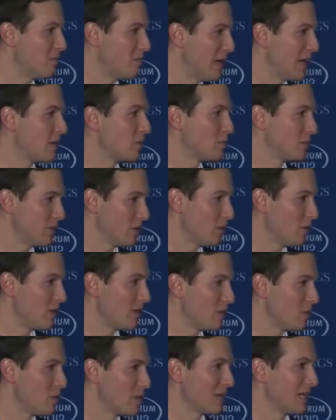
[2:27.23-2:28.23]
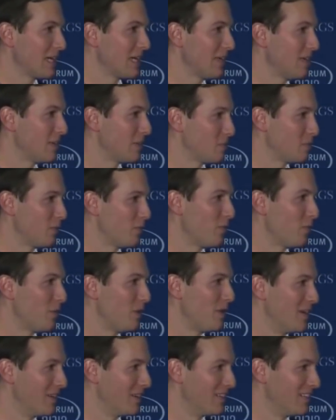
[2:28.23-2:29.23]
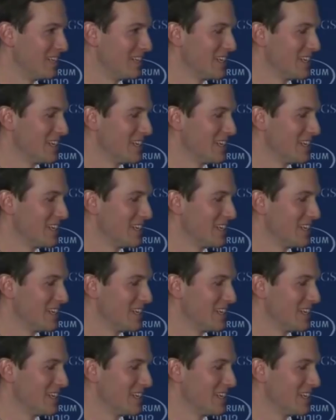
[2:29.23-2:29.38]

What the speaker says: a bankruptcy lawyer working on this before.